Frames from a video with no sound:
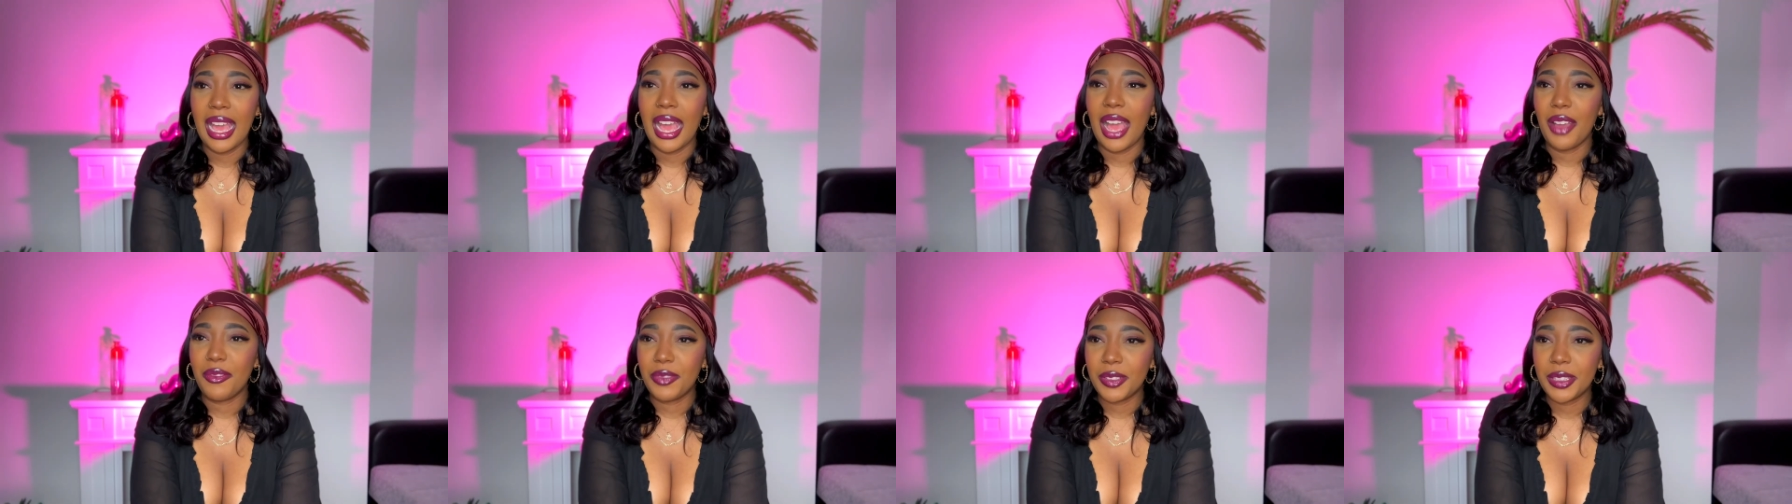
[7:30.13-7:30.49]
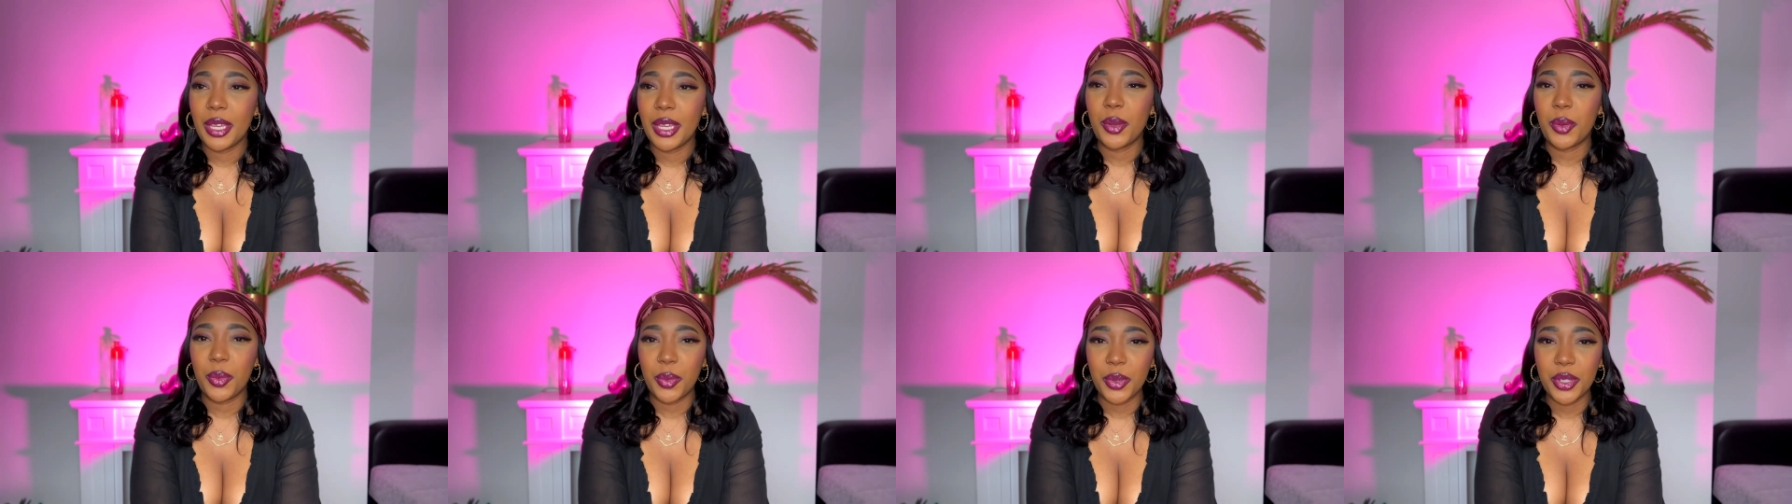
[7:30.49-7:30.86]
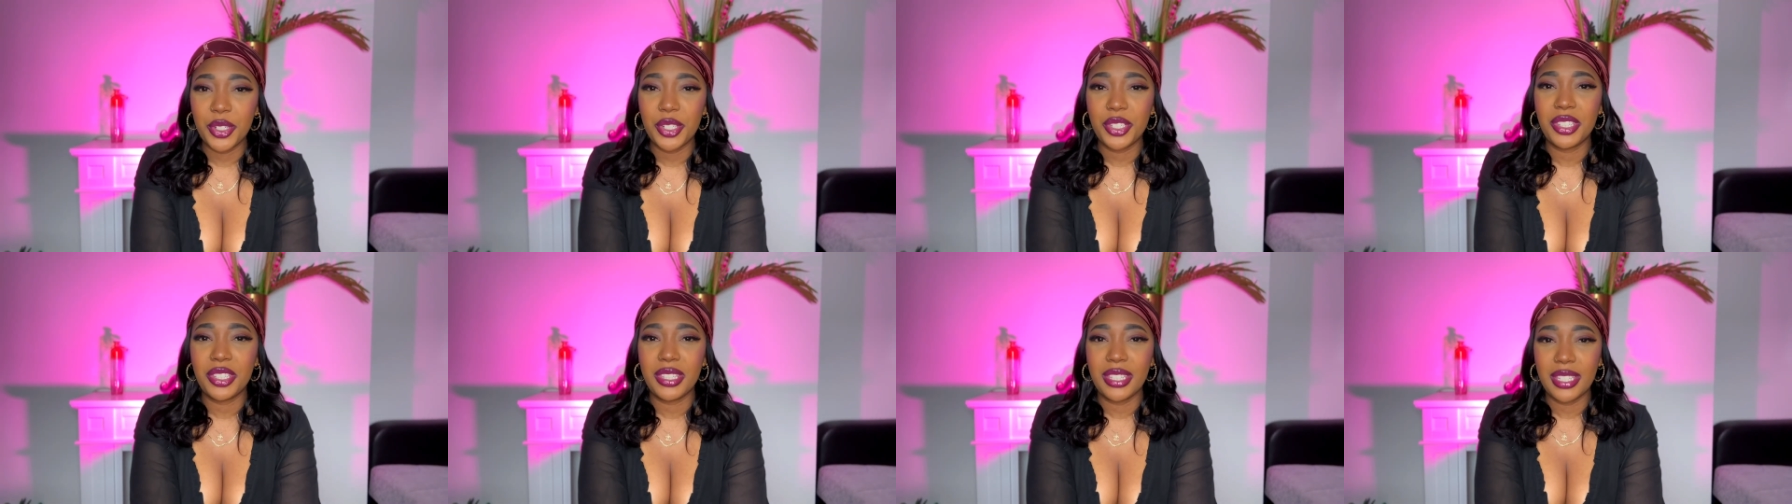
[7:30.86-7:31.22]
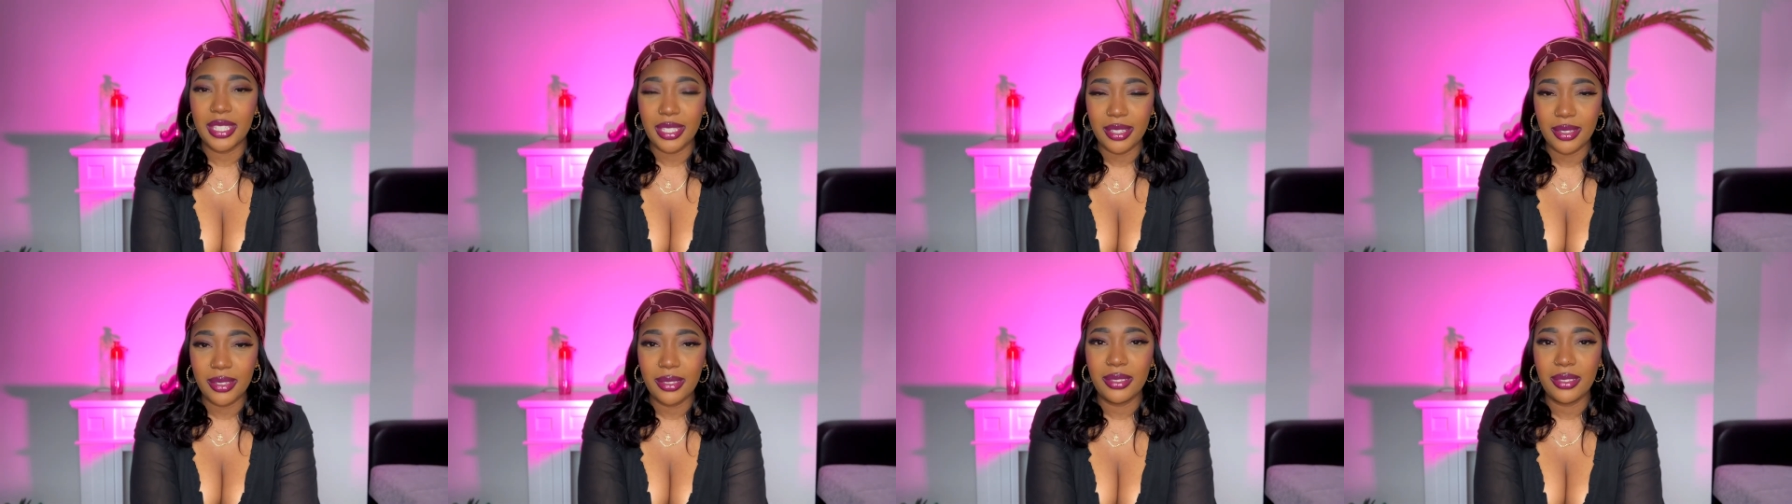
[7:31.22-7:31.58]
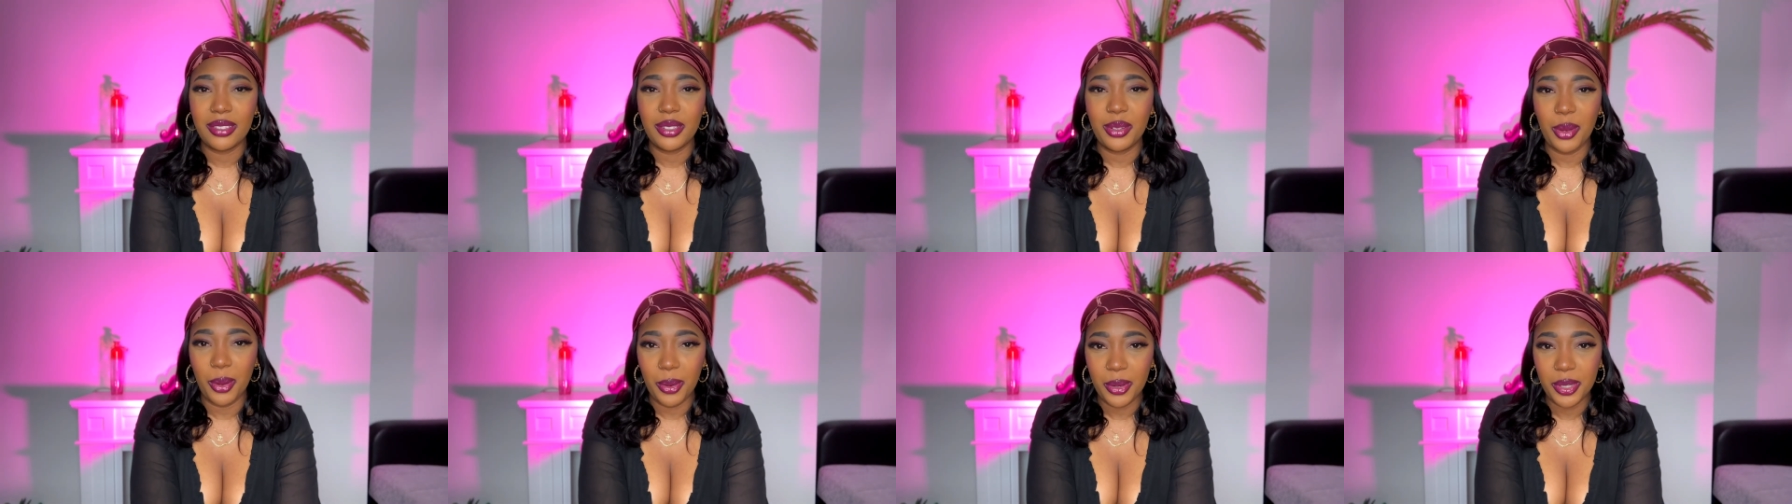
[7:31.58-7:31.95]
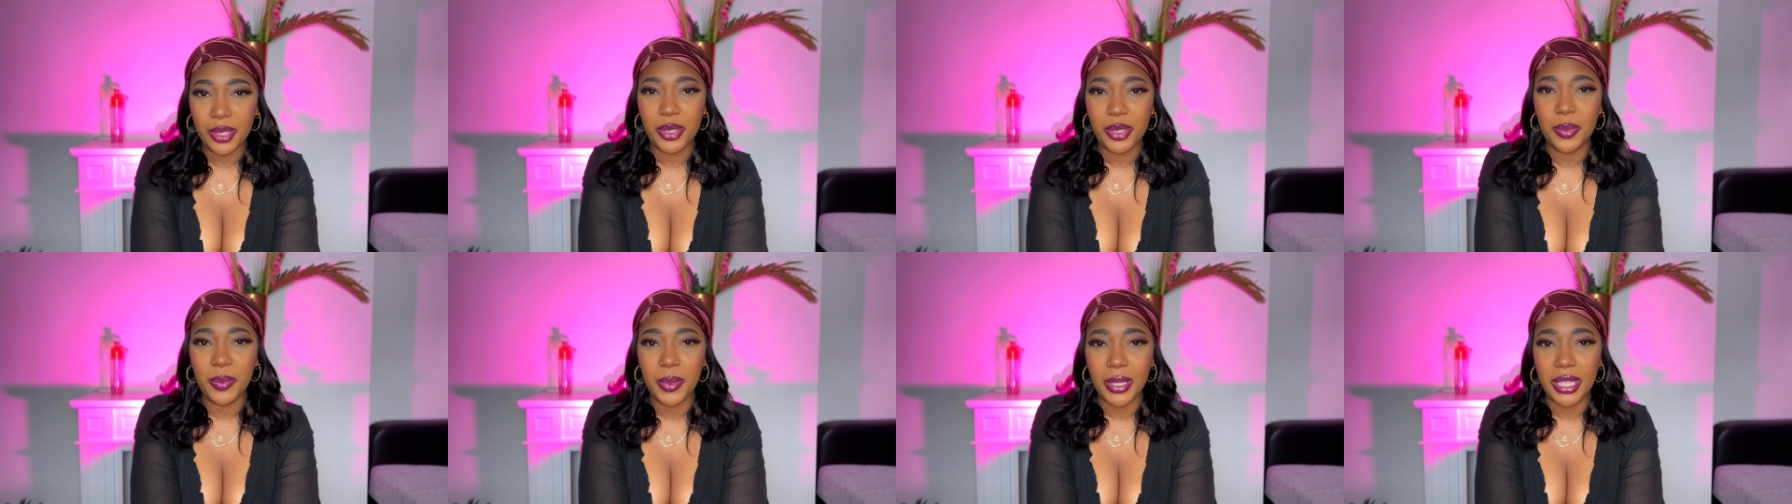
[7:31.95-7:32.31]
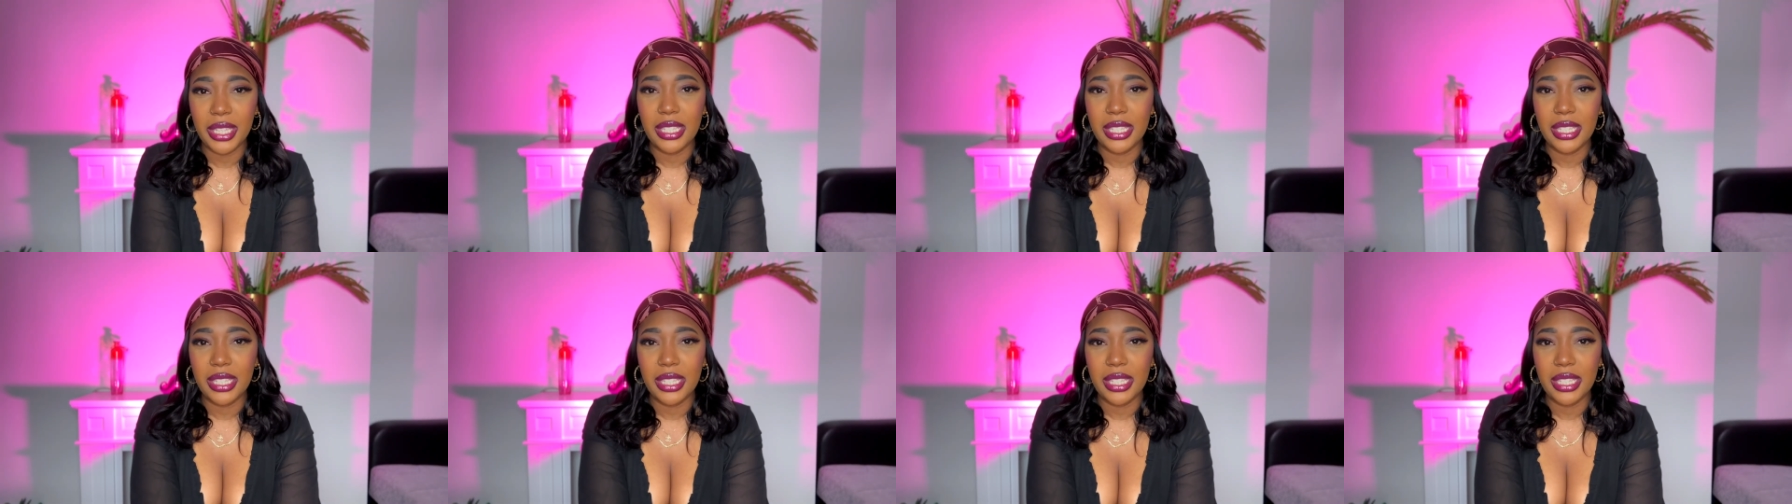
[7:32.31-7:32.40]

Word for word: I feel like we're still going to be